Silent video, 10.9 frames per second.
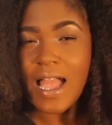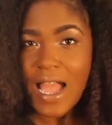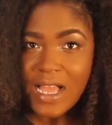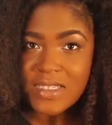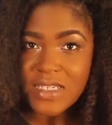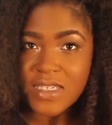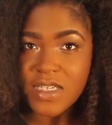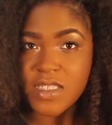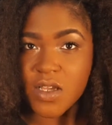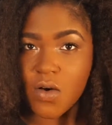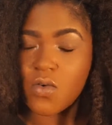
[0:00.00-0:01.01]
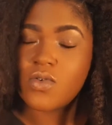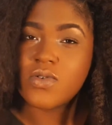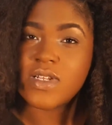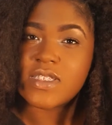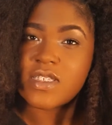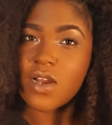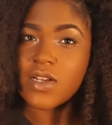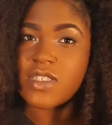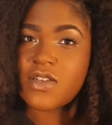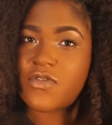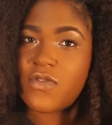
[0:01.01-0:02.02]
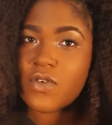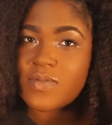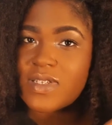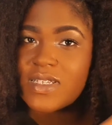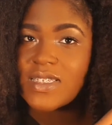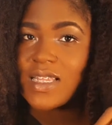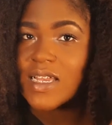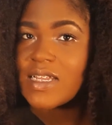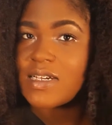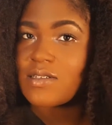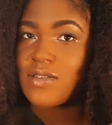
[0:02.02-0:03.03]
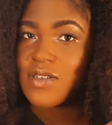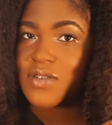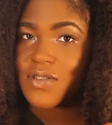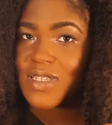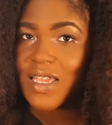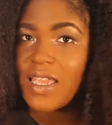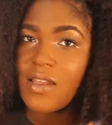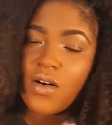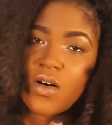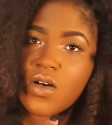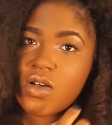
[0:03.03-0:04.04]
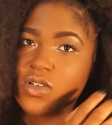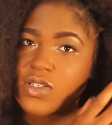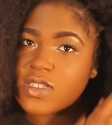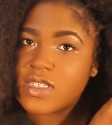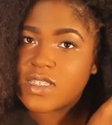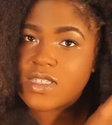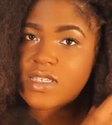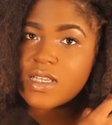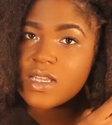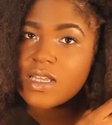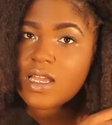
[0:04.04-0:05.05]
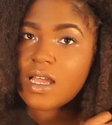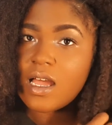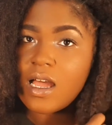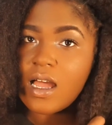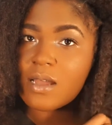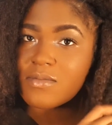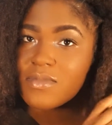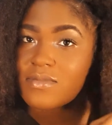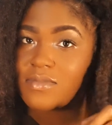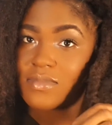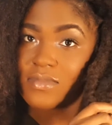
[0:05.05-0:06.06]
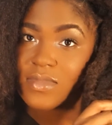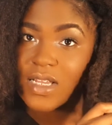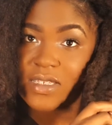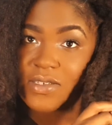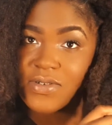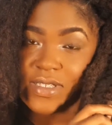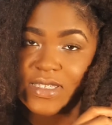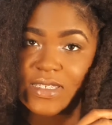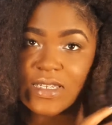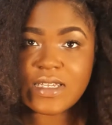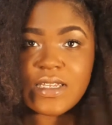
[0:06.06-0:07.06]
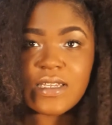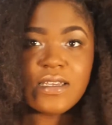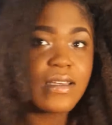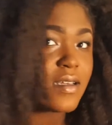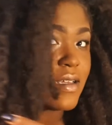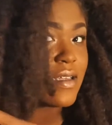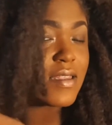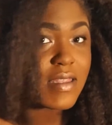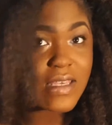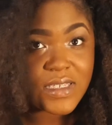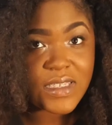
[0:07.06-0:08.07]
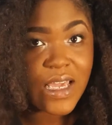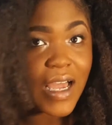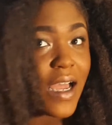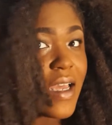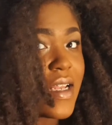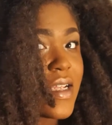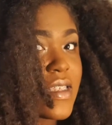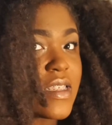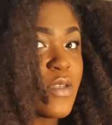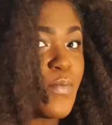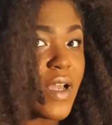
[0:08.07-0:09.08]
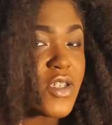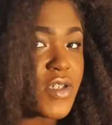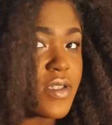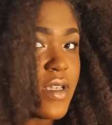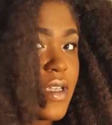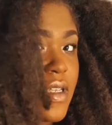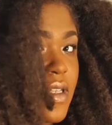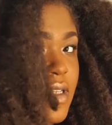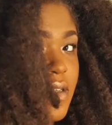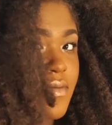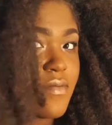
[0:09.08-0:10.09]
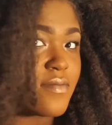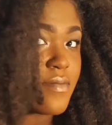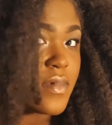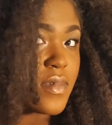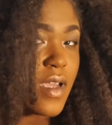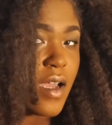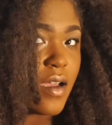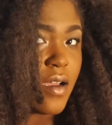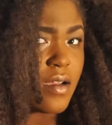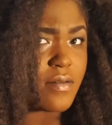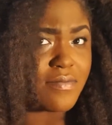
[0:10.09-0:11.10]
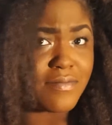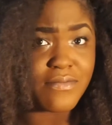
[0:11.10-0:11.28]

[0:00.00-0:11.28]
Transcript: as it gets old, it starts to form these like little tangles. Um, as you can see, this side is especially uh,